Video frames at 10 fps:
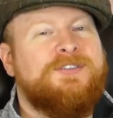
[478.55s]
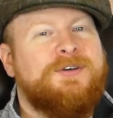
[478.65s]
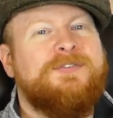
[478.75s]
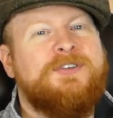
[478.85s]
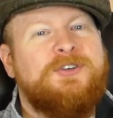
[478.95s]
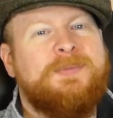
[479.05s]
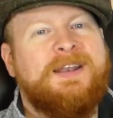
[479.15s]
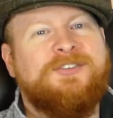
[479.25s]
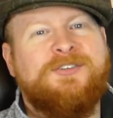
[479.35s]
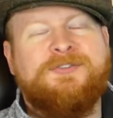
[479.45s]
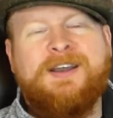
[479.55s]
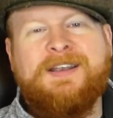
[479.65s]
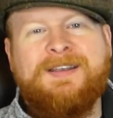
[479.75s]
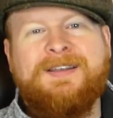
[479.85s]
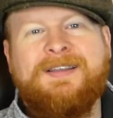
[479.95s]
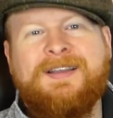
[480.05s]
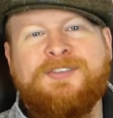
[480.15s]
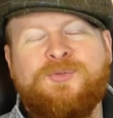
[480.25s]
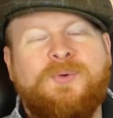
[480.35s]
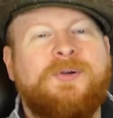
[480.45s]
So if you do manage to find it,
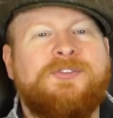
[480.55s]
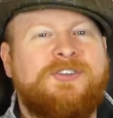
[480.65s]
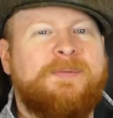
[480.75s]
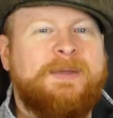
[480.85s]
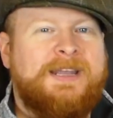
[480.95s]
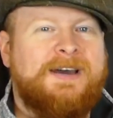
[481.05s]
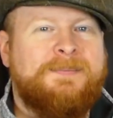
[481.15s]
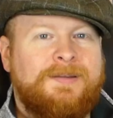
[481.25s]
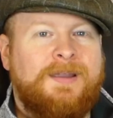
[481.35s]
it's worth jumping on.